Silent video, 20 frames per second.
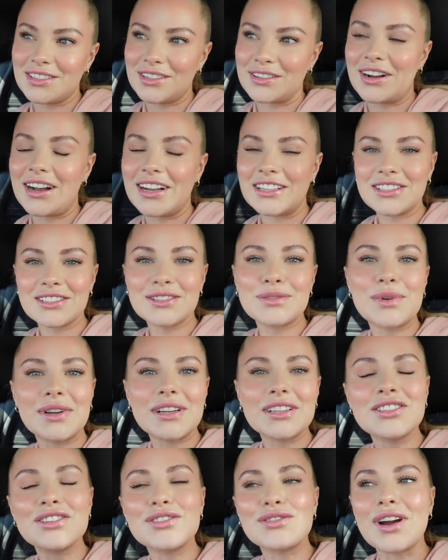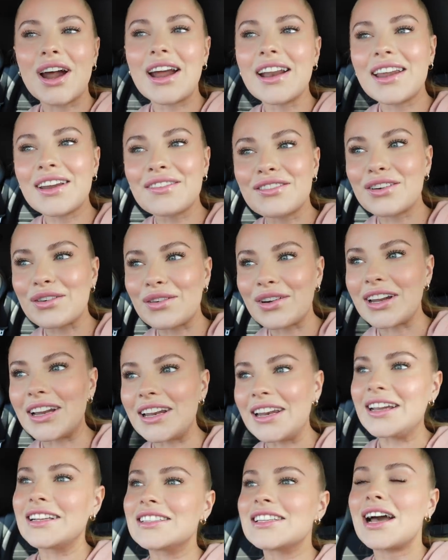so I just wanted to write everyone a
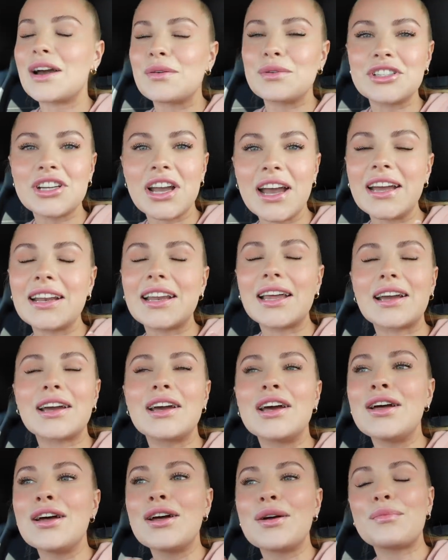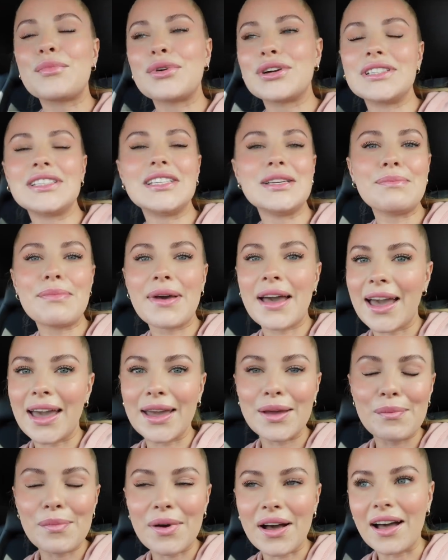letter. I wish I had like pretty
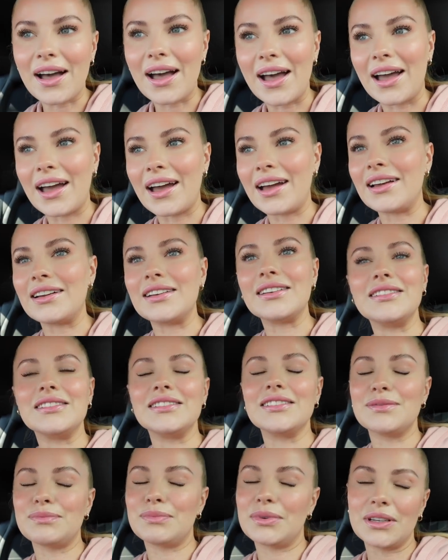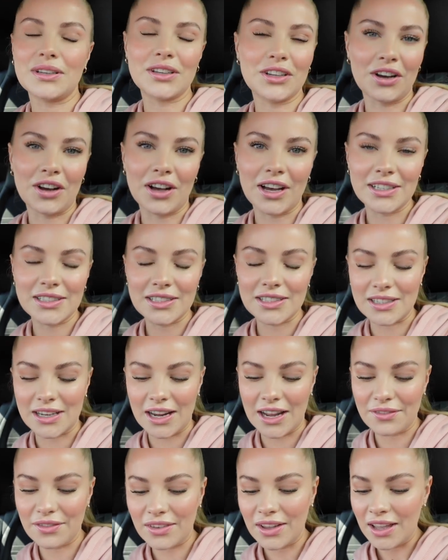paper, and but yeah, I didn't
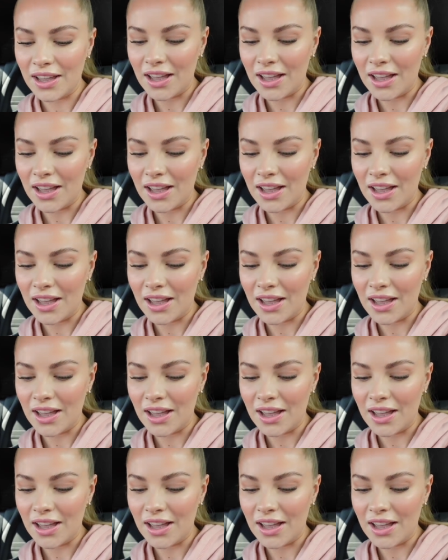have.